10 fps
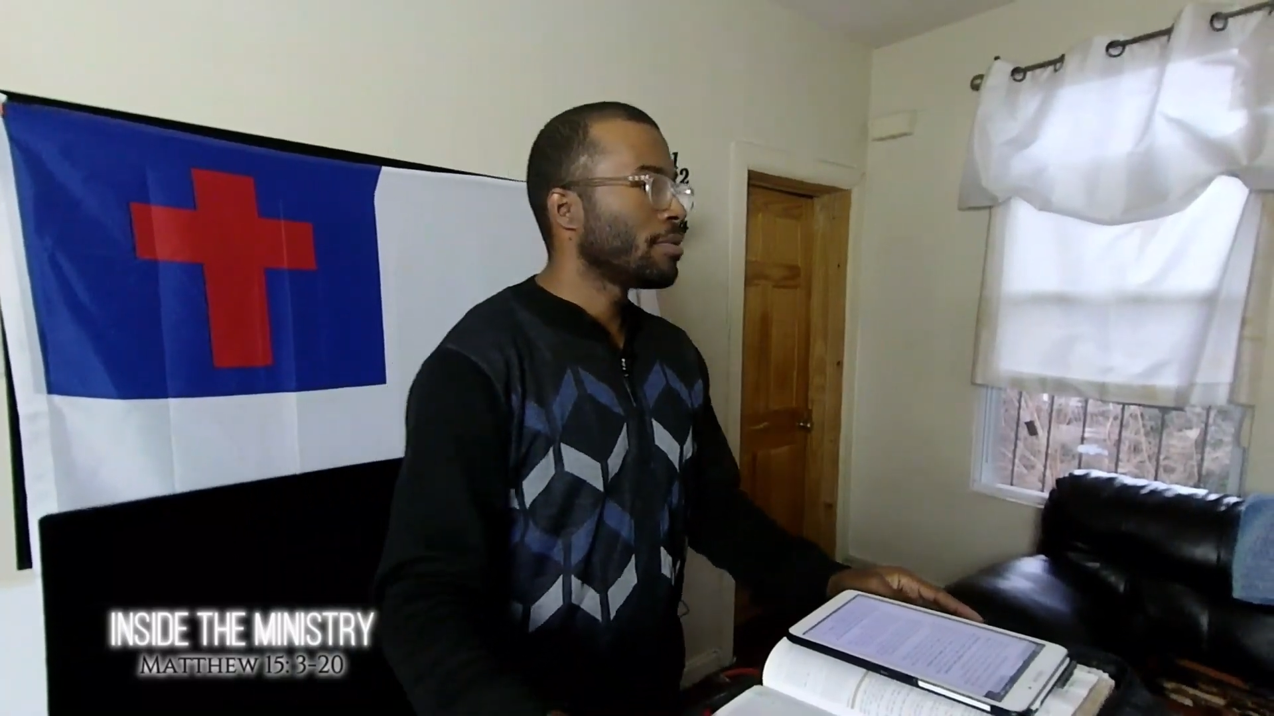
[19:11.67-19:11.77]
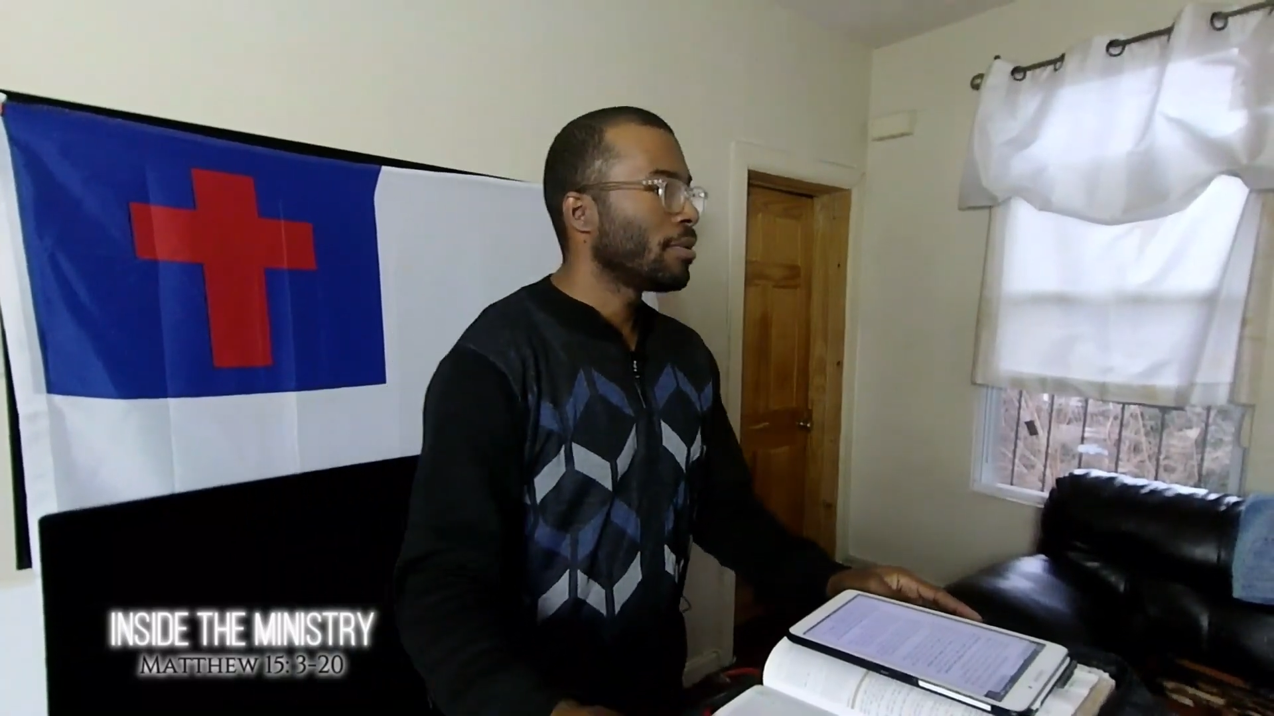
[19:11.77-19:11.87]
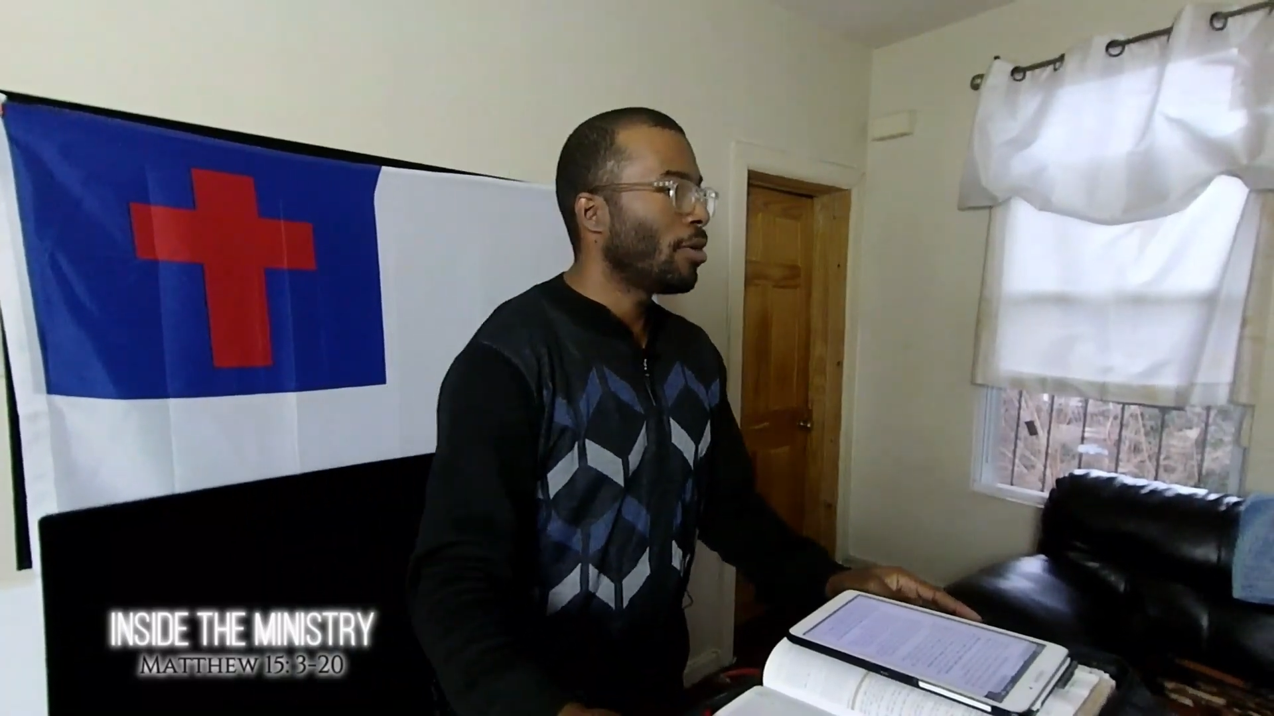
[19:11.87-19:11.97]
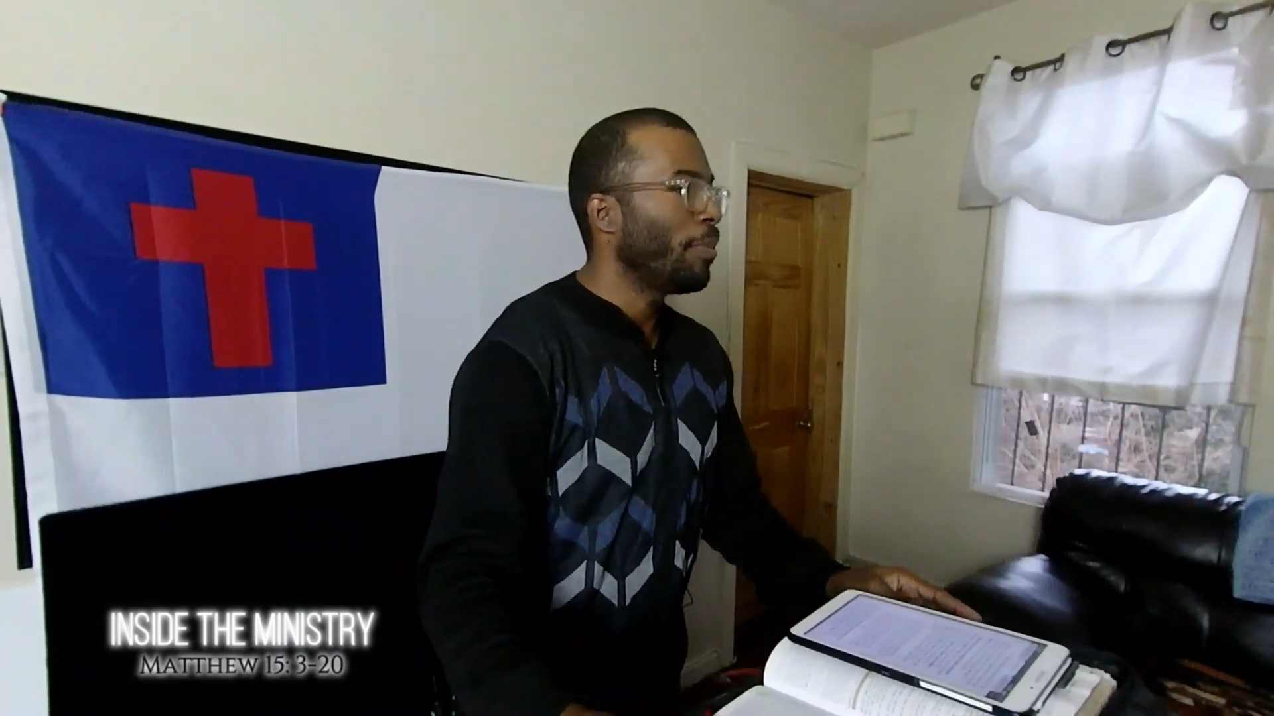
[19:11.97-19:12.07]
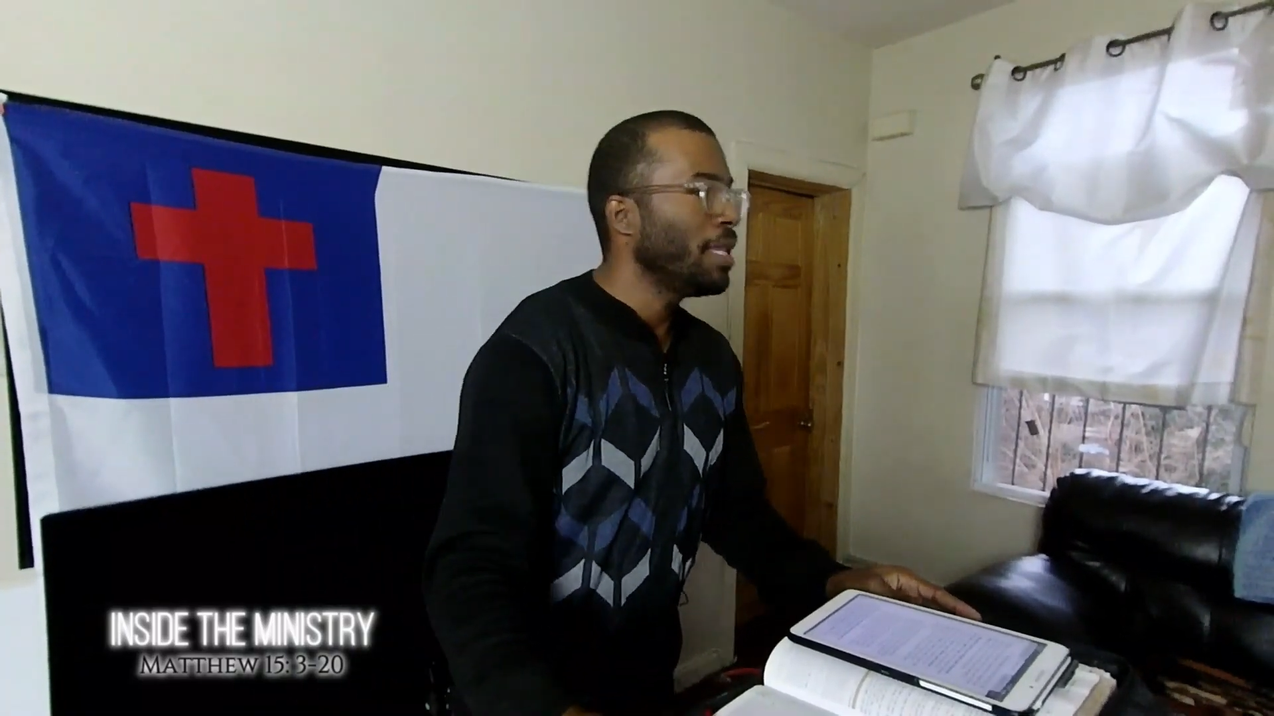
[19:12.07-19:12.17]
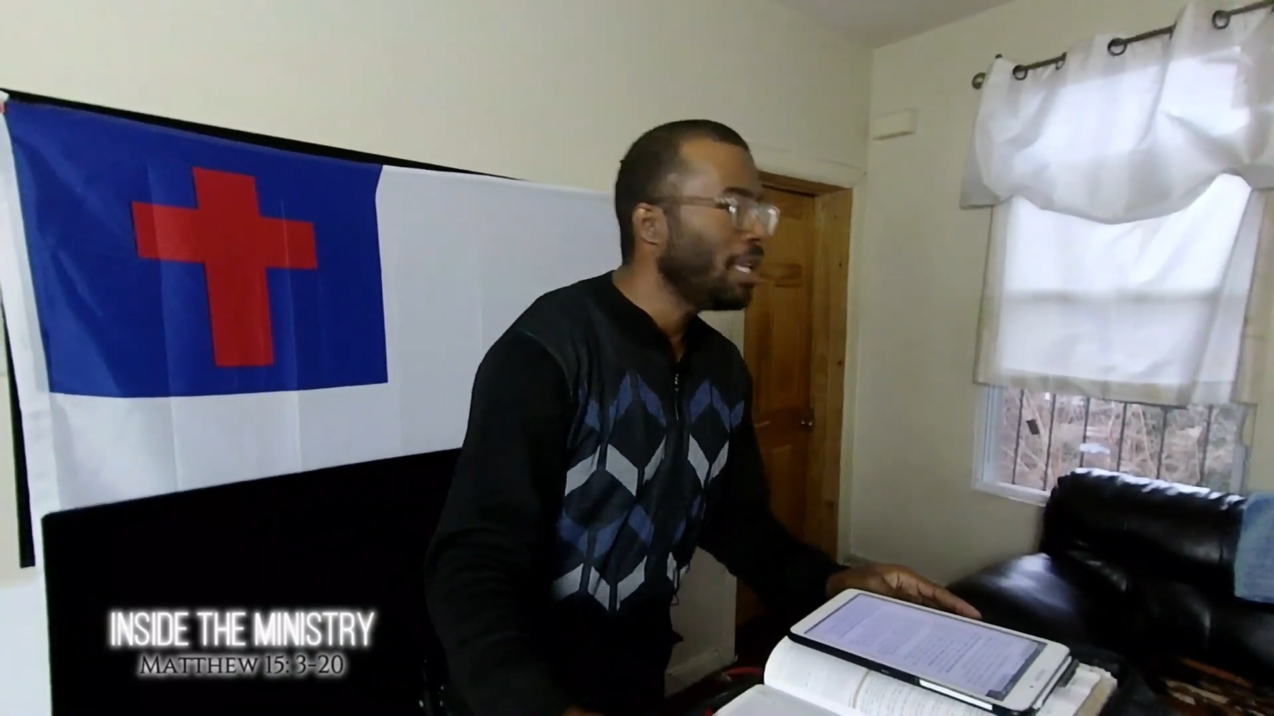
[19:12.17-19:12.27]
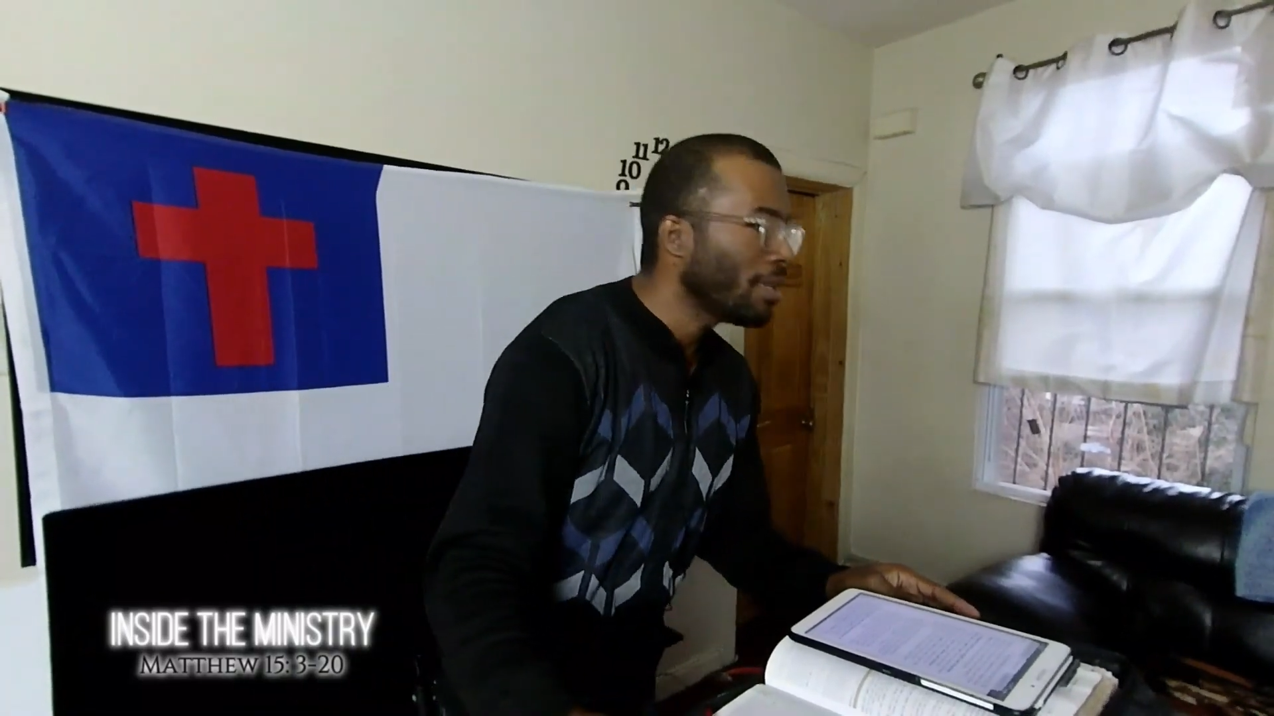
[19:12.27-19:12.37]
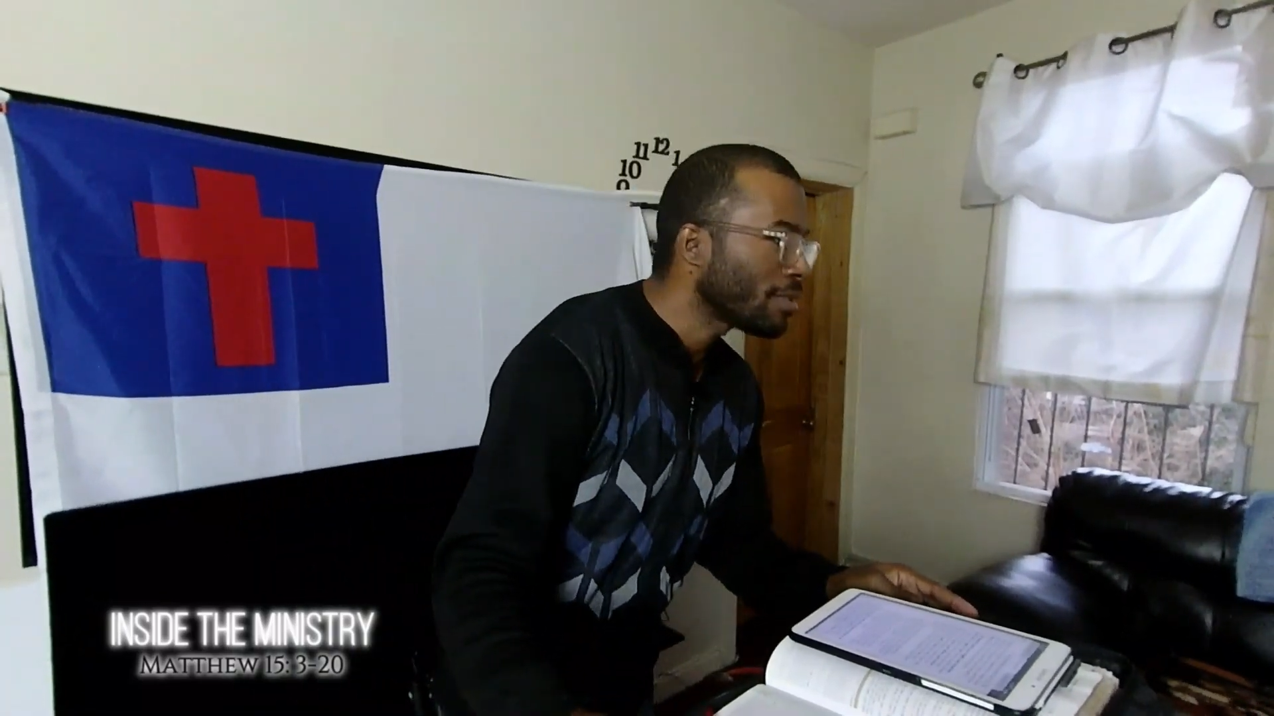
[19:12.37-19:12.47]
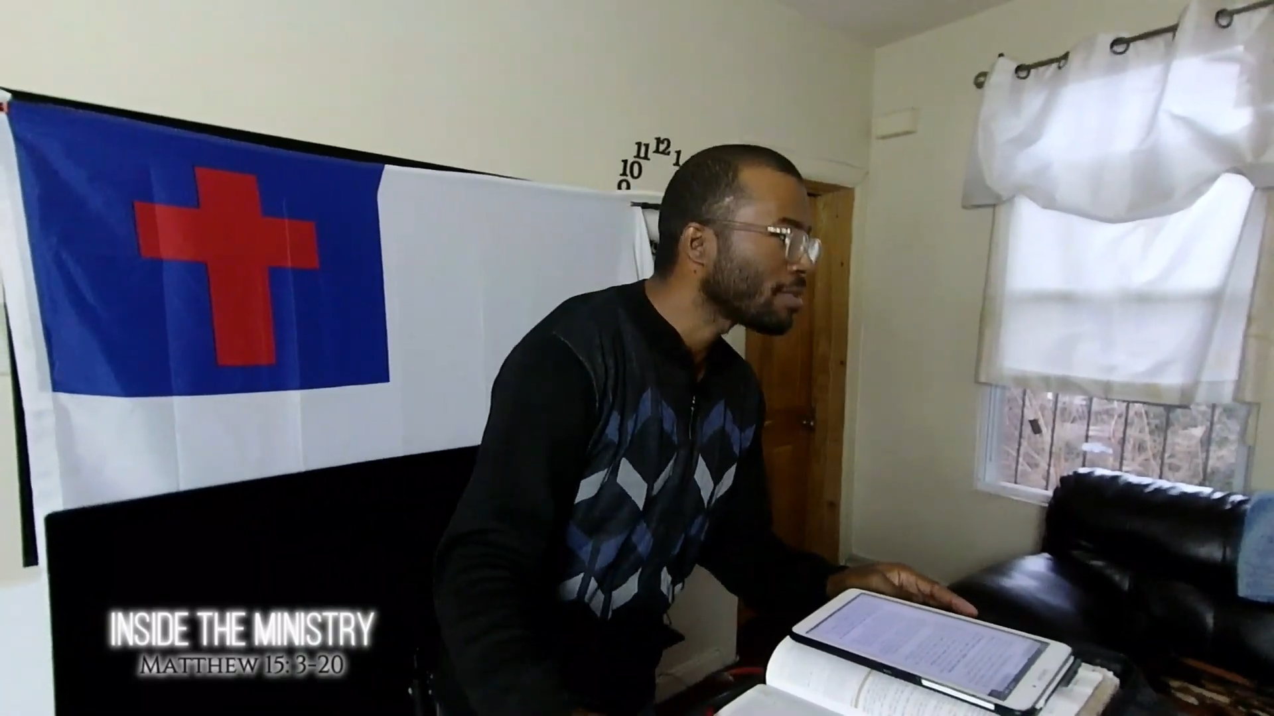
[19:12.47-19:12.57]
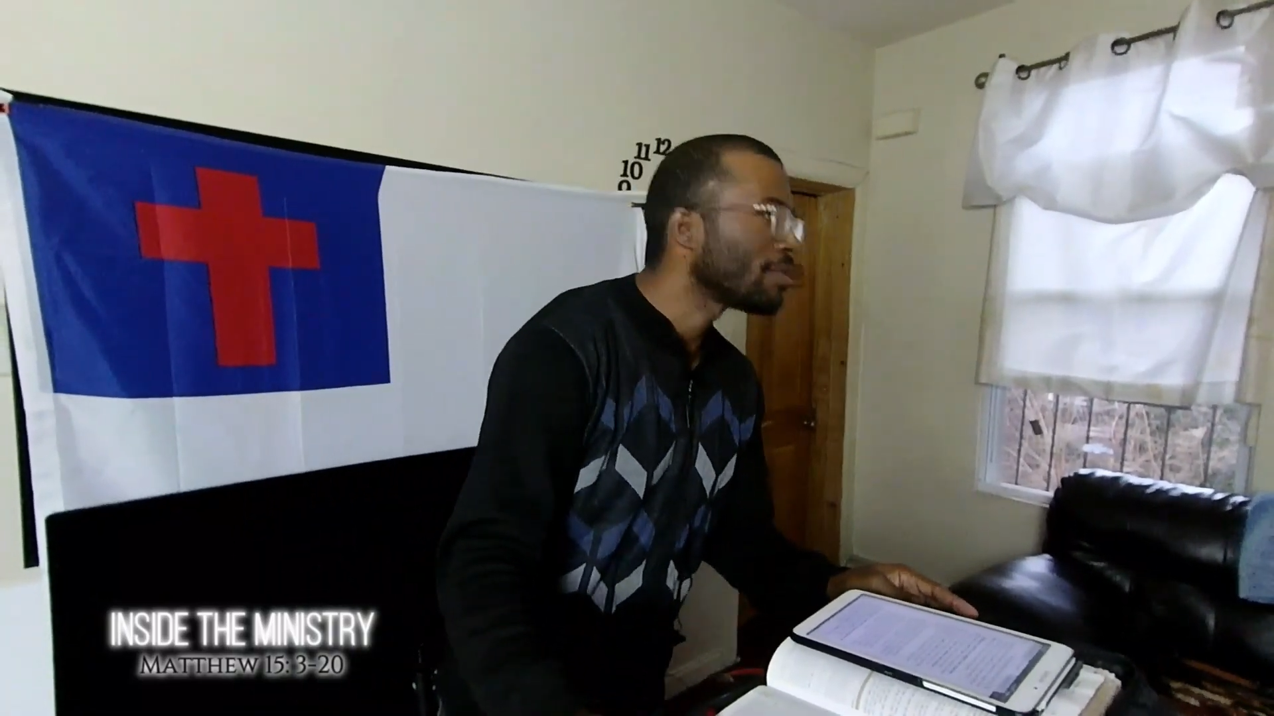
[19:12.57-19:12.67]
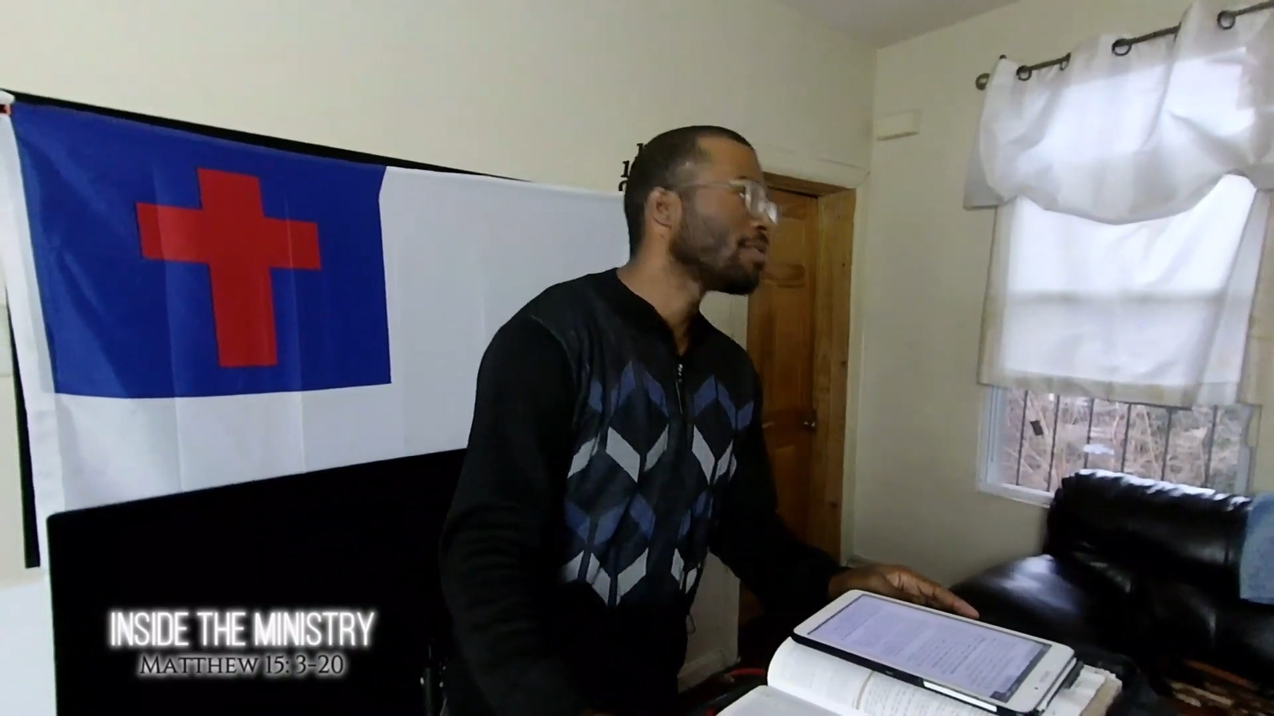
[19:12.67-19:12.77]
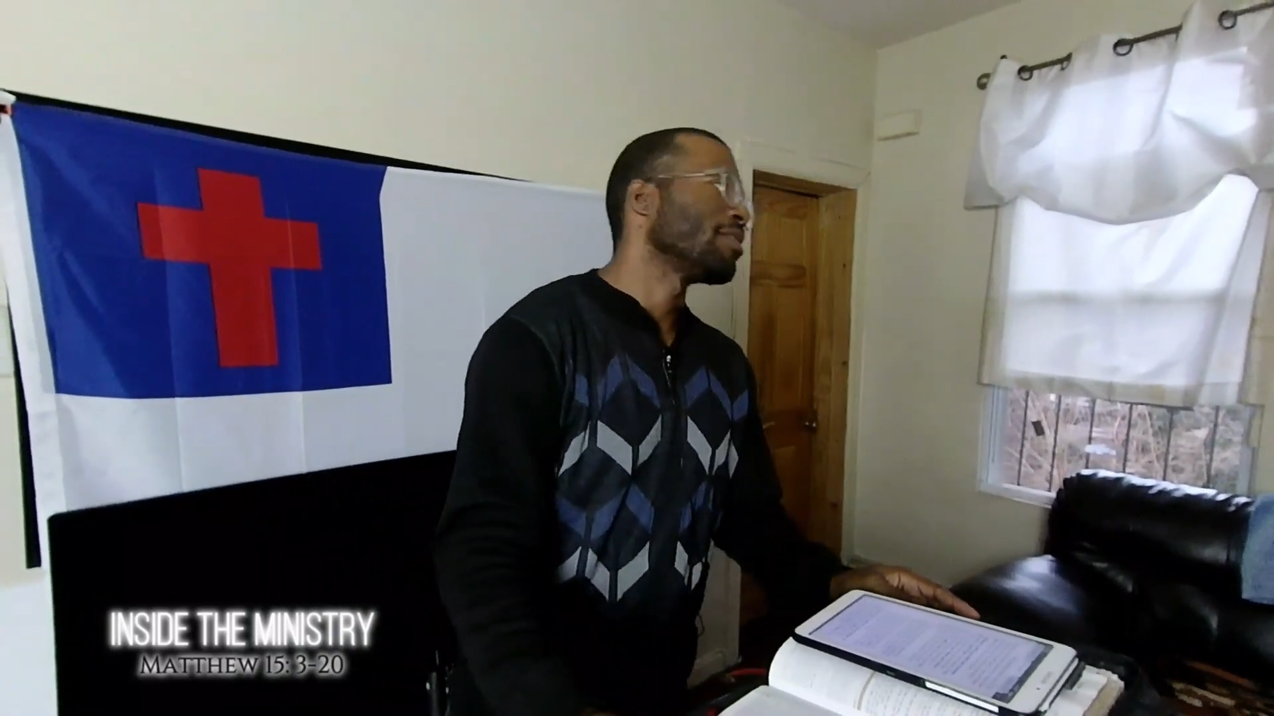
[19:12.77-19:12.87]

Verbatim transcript: you obedience.